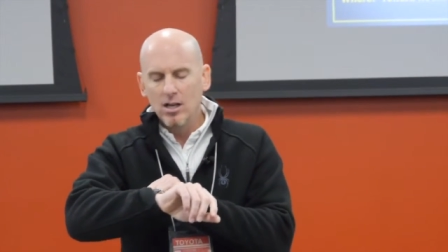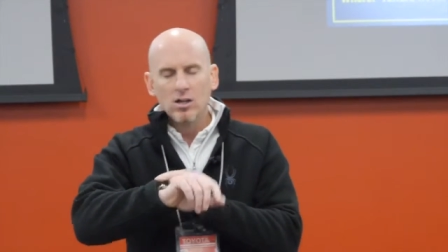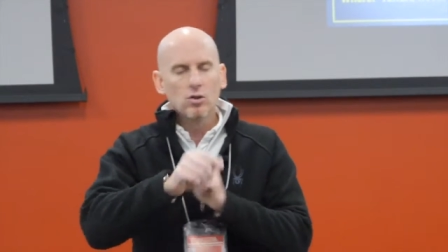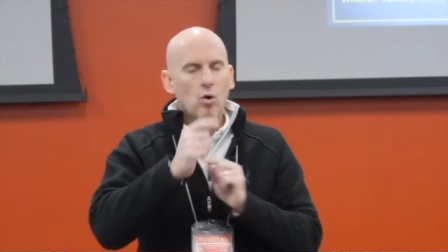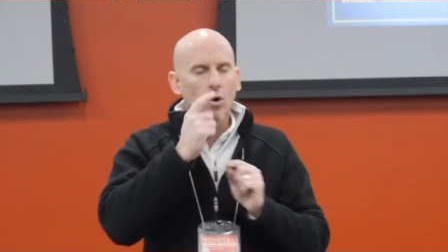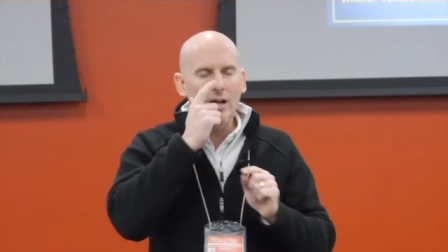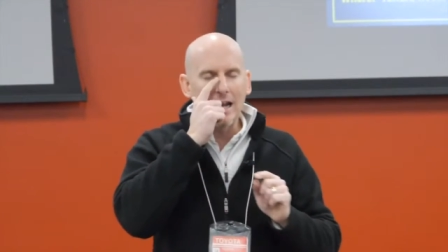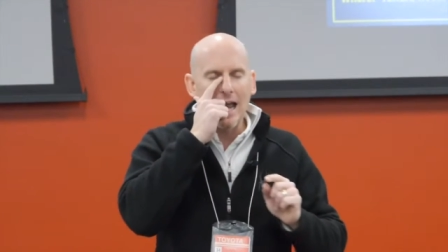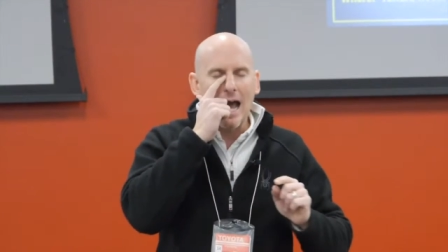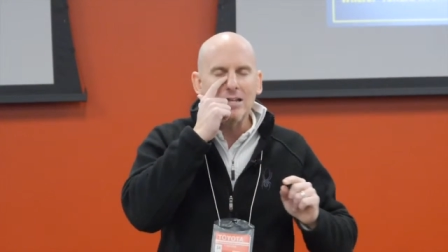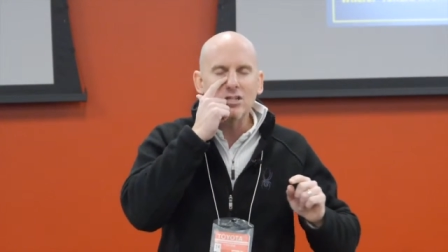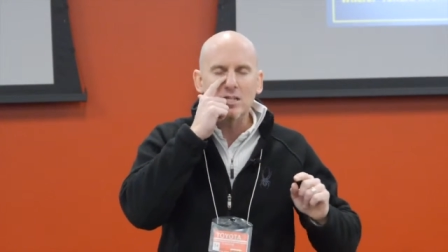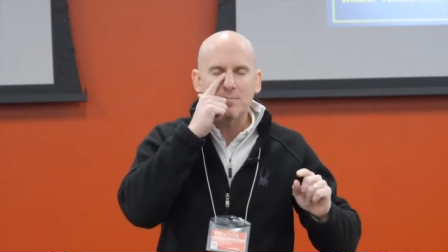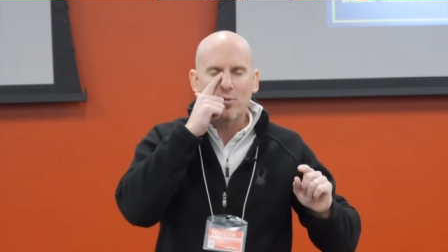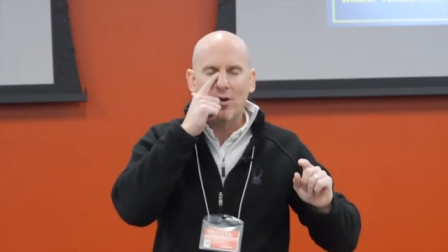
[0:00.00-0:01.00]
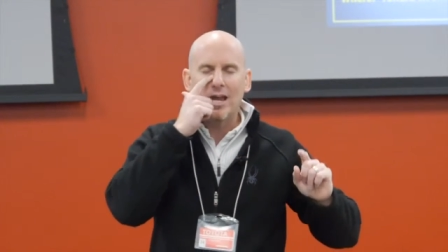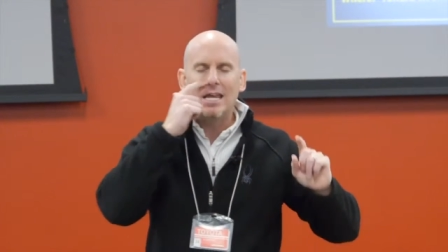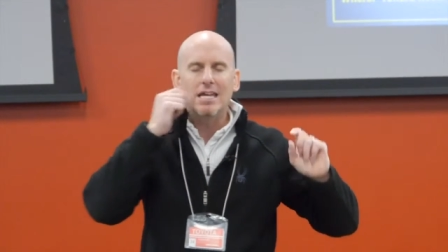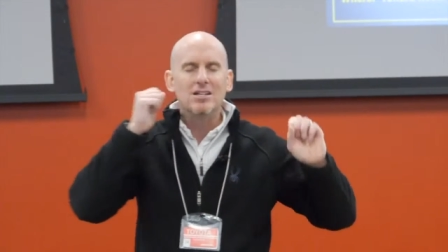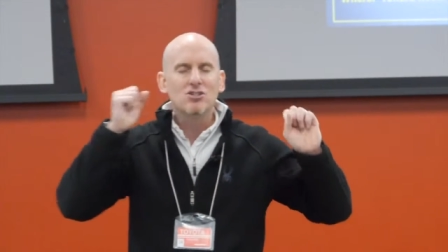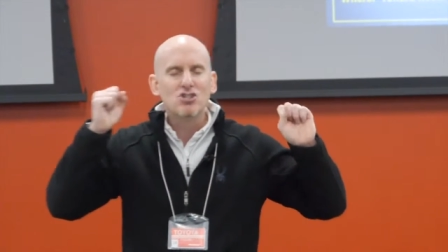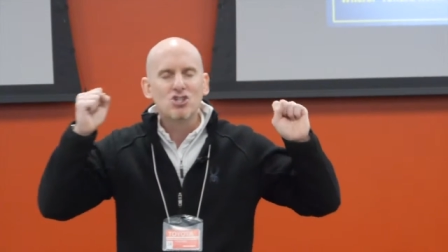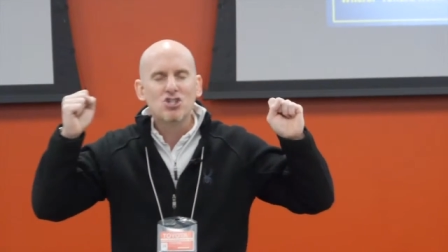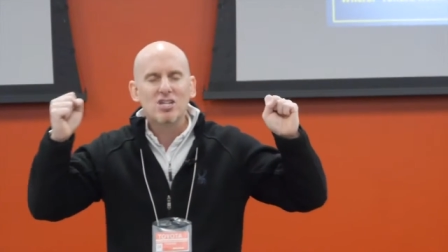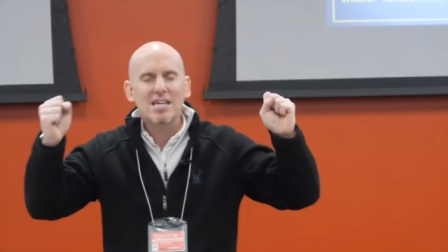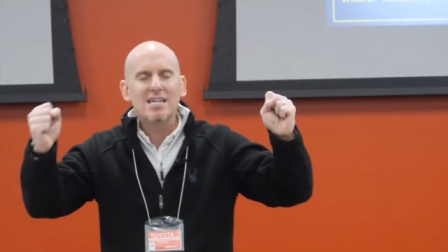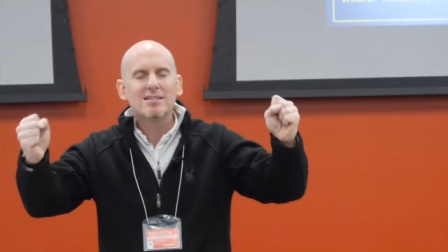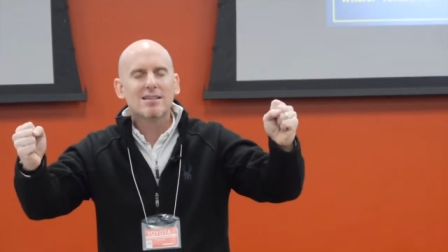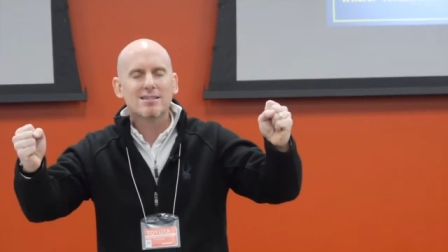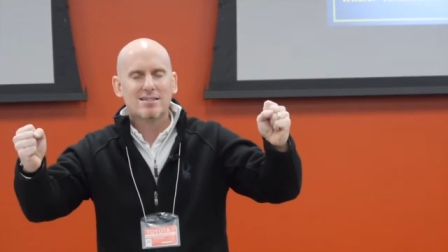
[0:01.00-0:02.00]
Lord, and I just pray in
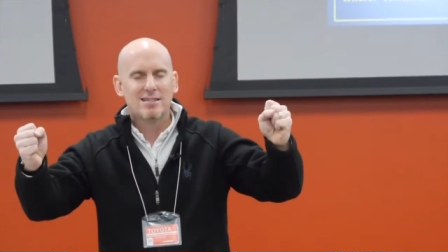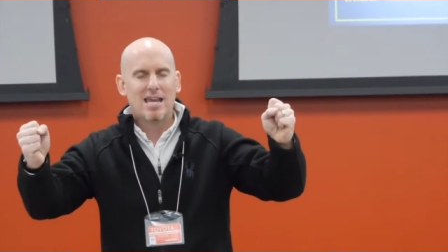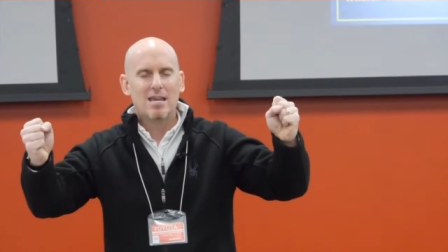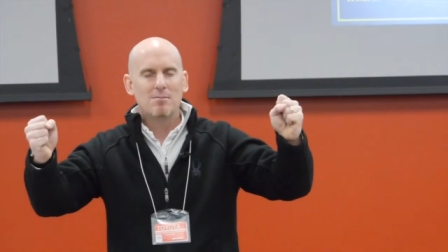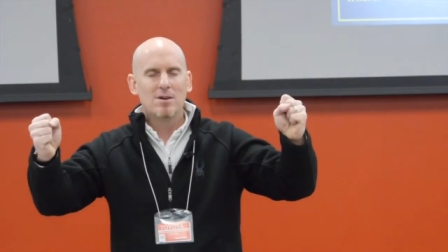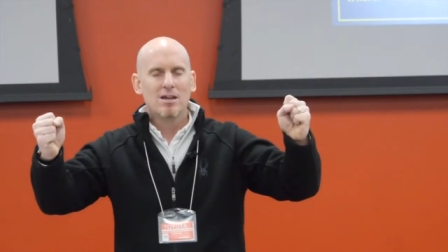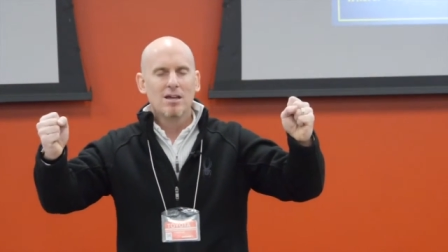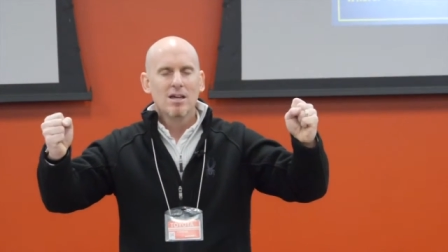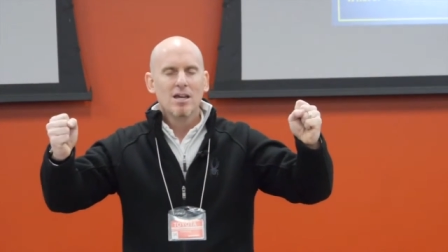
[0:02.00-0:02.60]
Jesus' name